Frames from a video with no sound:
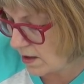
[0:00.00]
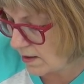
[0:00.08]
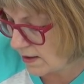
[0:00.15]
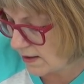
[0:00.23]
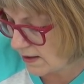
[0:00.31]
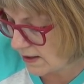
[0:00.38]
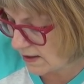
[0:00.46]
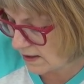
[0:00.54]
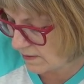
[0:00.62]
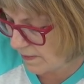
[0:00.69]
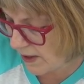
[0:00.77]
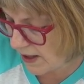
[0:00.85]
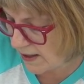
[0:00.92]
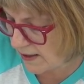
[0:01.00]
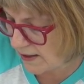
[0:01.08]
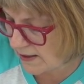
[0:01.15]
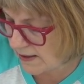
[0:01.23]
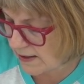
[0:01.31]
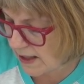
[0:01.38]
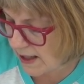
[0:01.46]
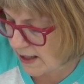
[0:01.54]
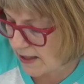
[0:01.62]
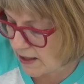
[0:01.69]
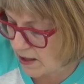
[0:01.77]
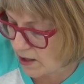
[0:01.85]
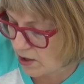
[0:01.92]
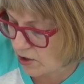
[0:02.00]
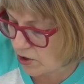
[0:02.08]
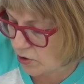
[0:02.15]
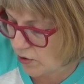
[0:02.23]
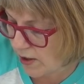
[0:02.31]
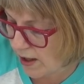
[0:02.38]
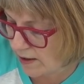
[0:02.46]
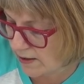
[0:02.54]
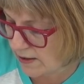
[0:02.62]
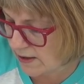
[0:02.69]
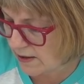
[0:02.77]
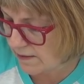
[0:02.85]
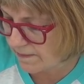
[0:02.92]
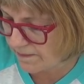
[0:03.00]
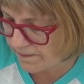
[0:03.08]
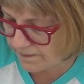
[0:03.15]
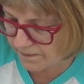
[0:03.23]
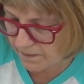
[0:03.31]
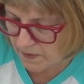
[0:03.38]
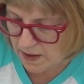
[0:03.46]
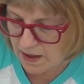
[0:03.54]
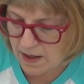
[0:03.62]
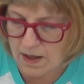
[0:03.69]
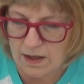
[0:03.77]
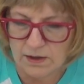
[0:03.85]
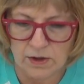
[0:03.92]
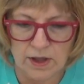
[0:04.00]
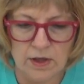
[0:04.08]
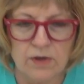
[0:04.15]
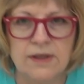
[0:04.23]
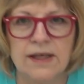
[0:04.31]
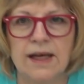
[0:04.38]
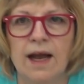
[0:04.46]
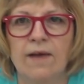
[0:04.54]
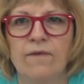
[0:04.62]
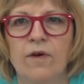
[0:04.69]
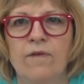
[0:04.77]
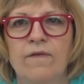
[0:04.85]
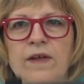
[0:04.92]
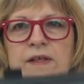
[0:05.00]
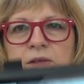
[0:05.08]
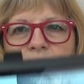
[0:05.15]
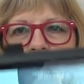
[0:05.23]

this is by Svein Johansen. So here's the cover of this